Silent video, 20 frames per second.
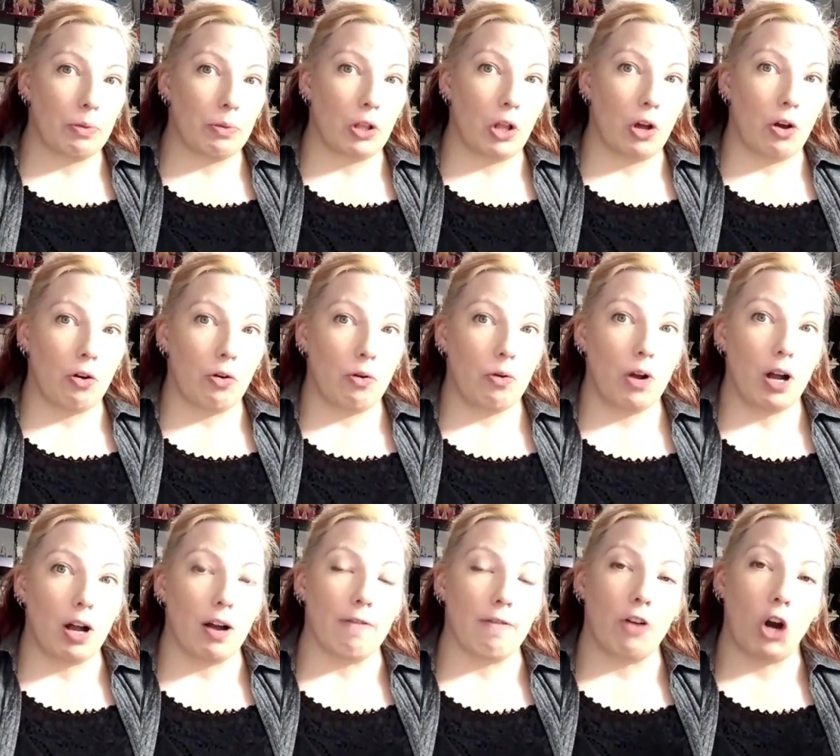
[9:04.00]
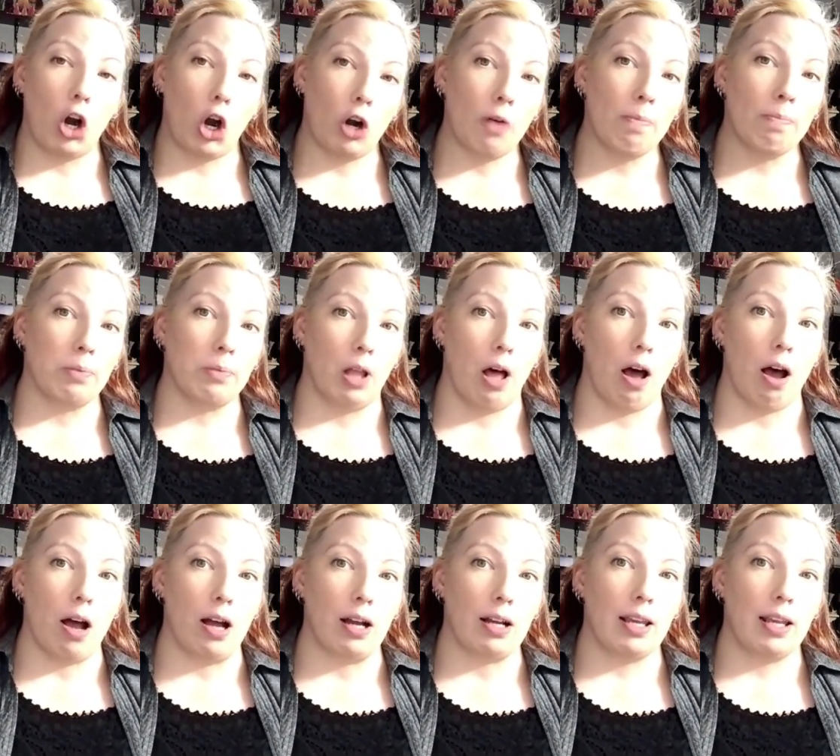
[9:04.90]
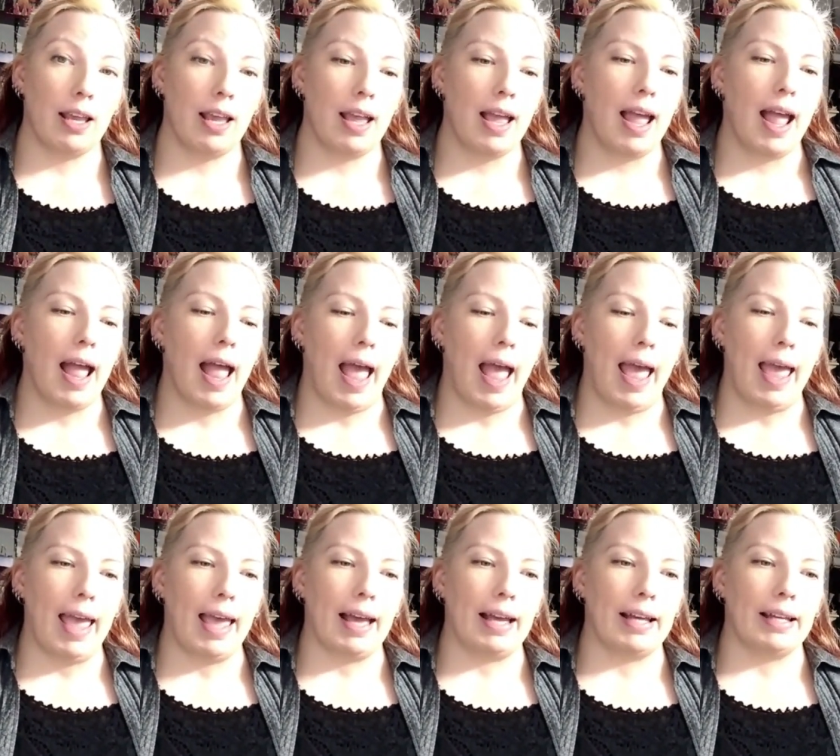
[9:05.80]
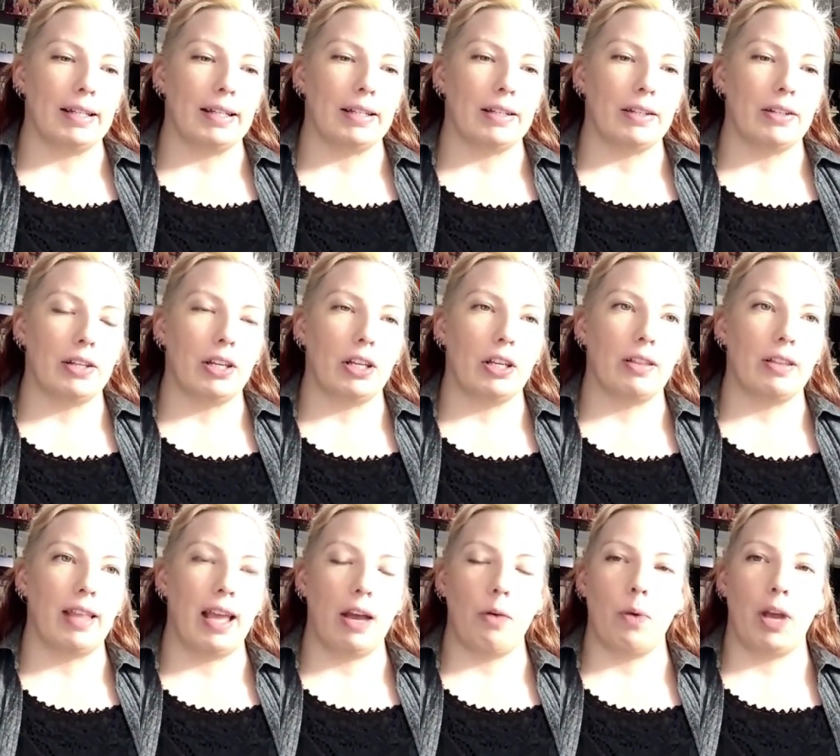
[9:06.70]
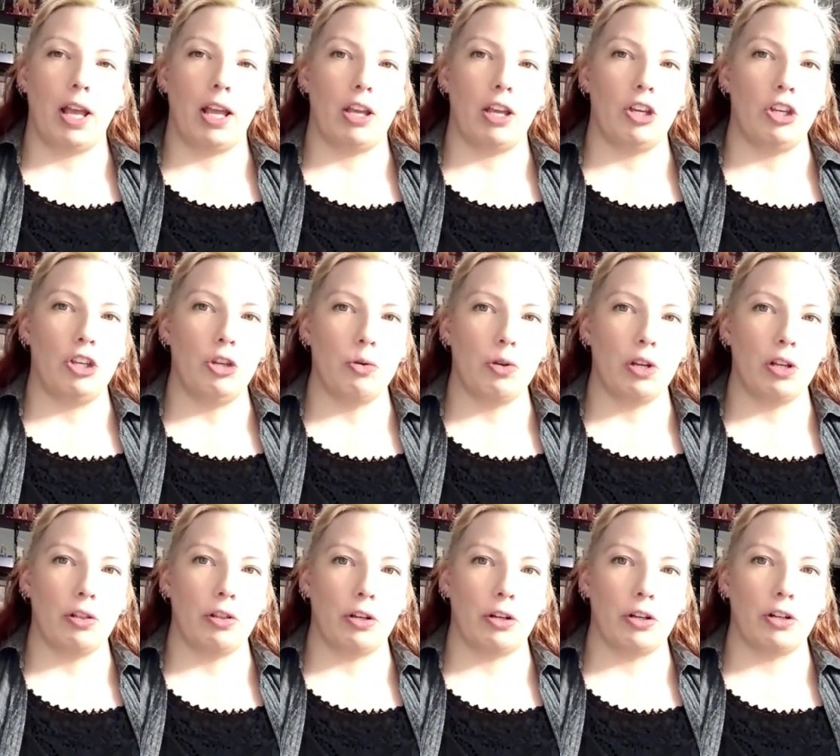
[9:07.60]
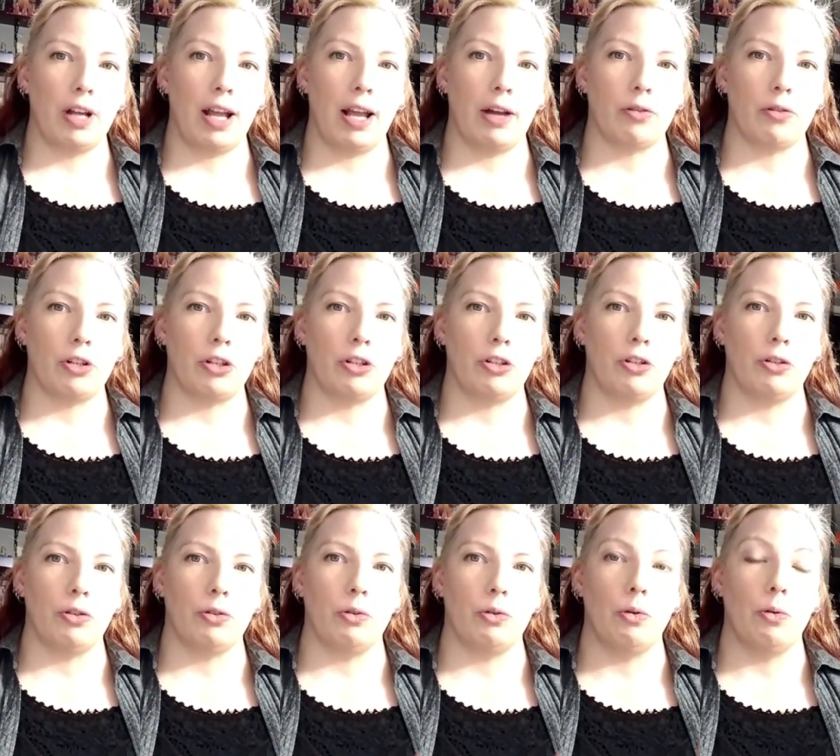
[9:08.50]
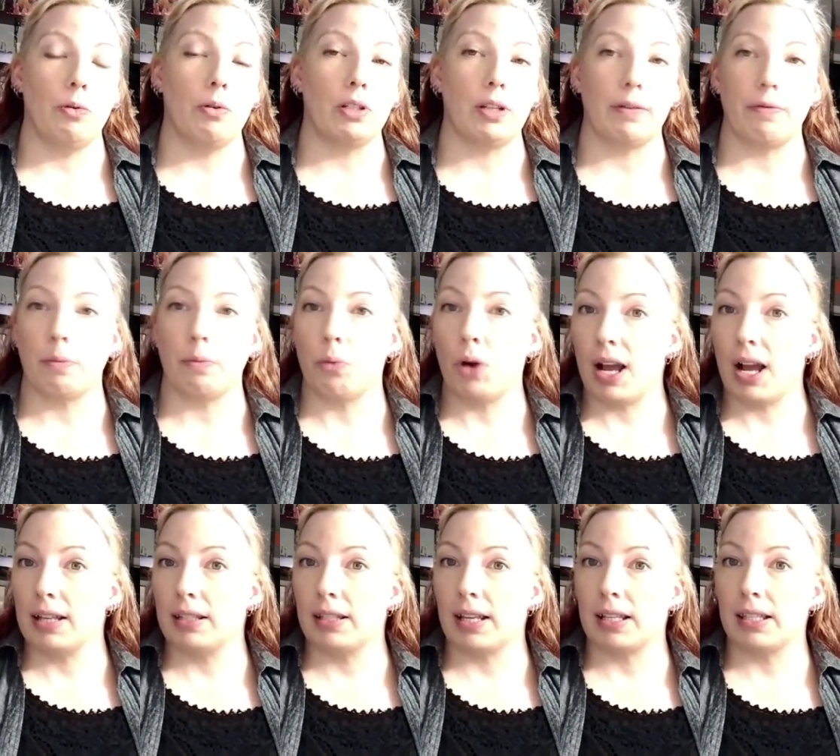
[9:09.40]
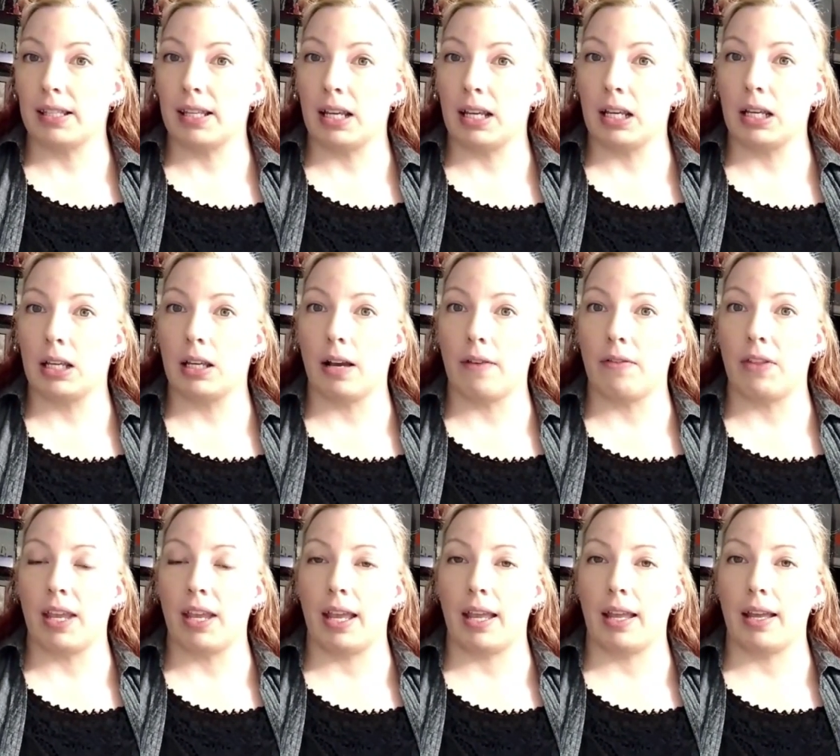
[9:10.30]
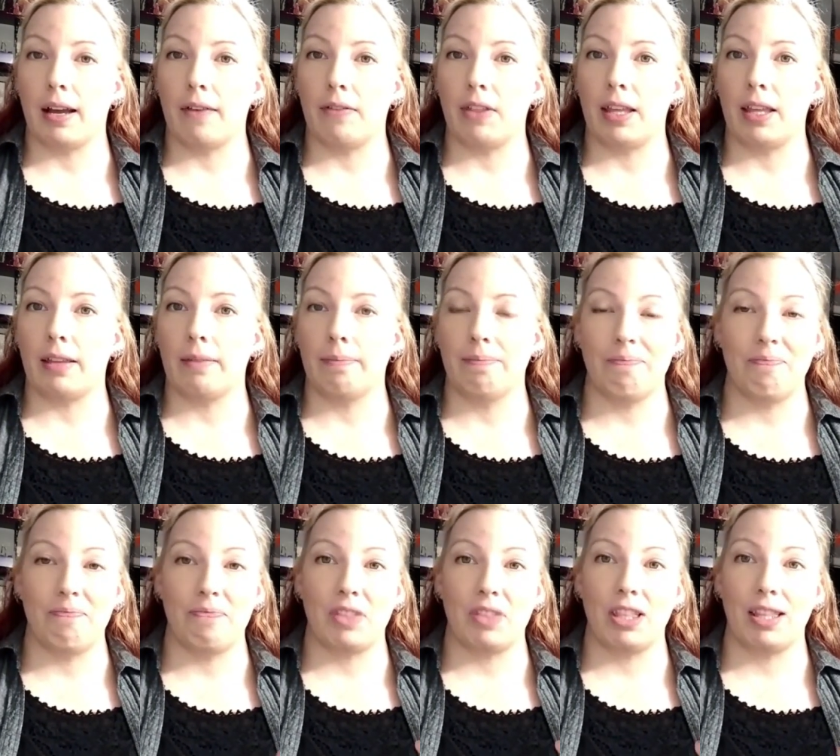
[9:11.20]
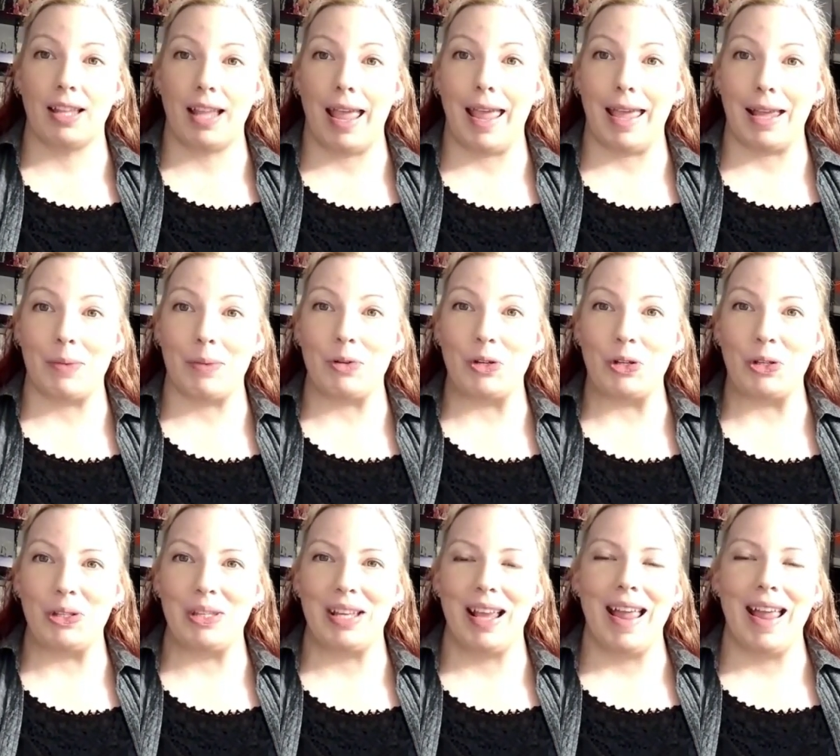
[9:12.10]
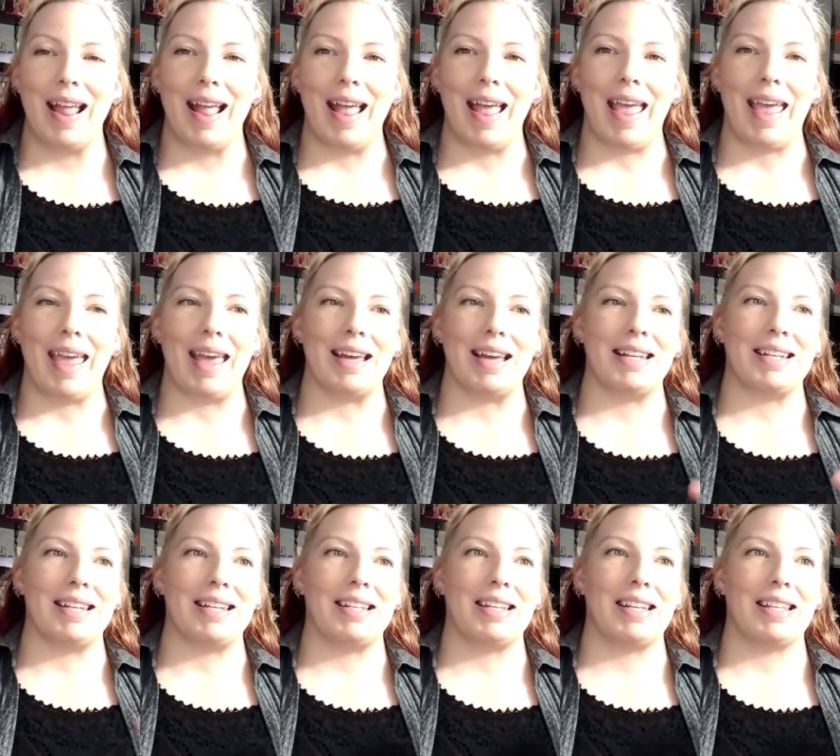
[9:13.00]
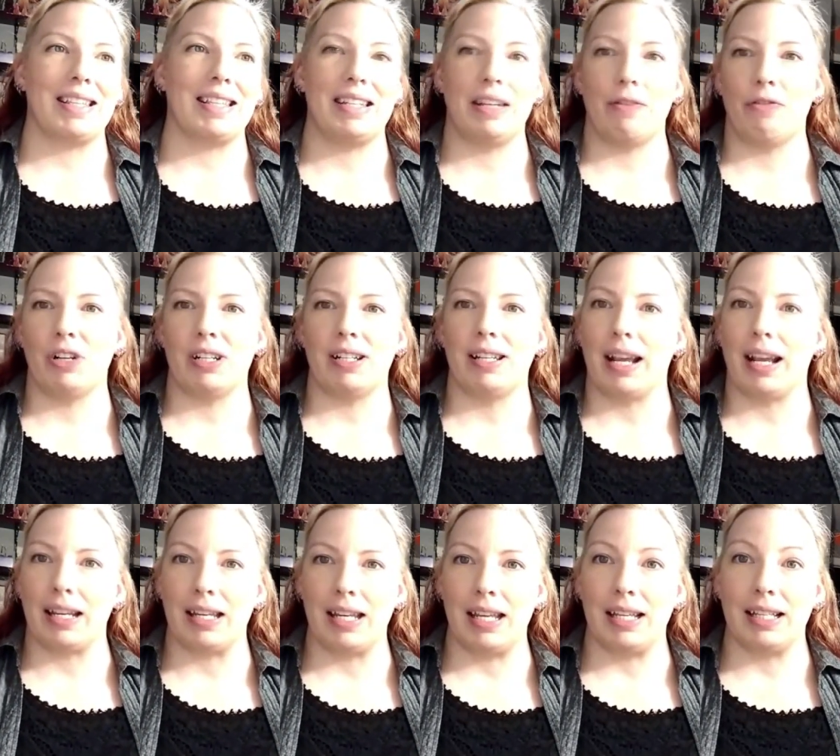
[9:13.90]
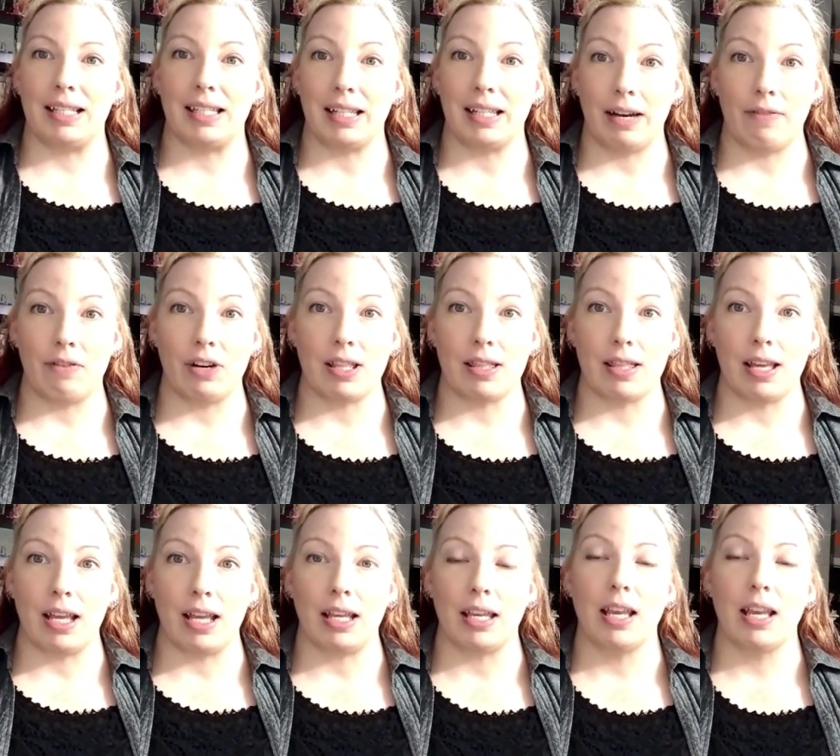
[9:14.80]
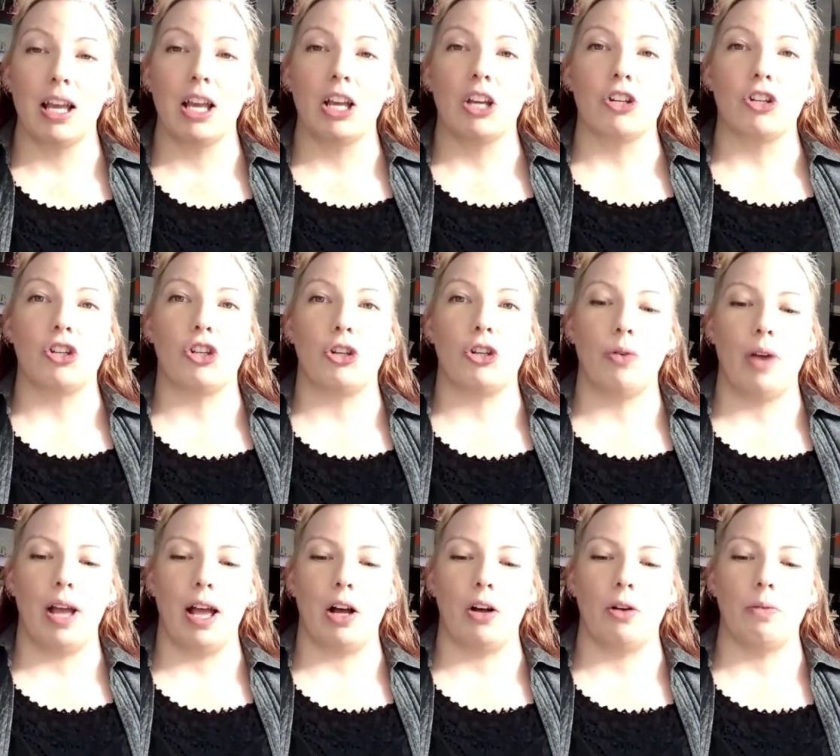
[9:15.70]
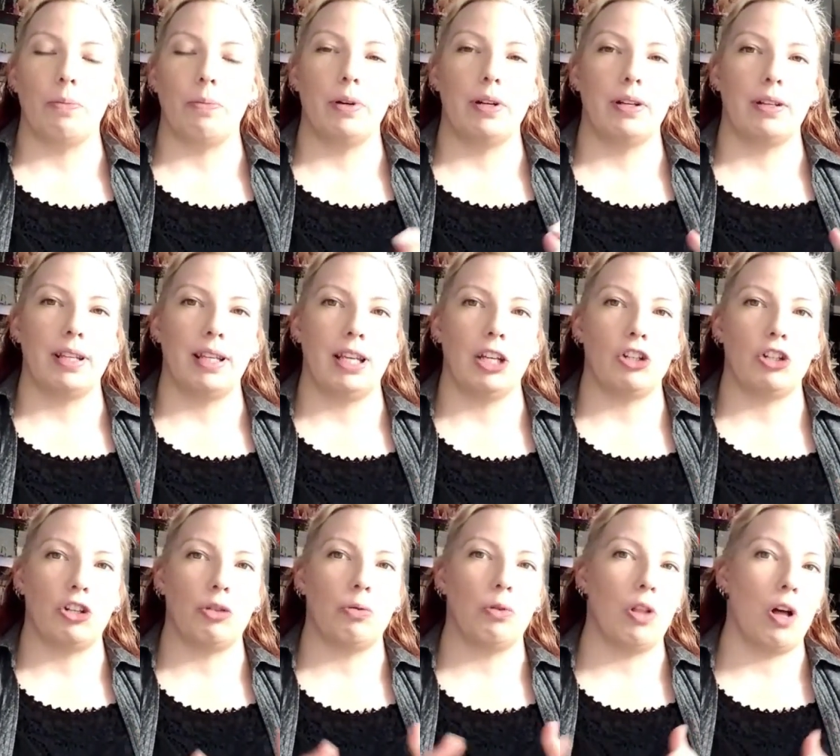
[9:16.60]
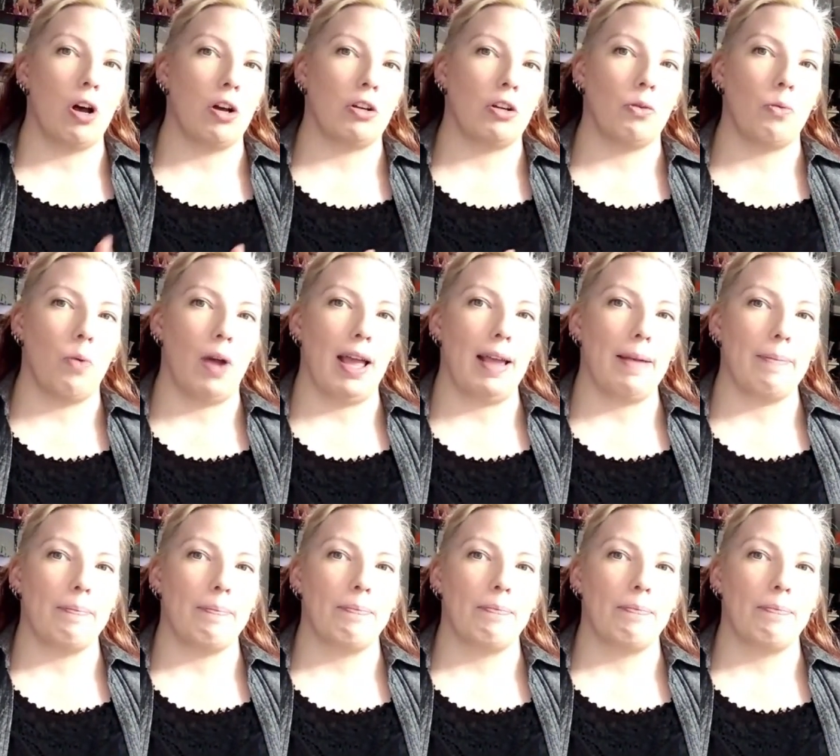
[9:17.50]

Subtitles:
below of her blog, and that way you can learn how to do different processing of the animals and the different techniques and everything to help get you along your way.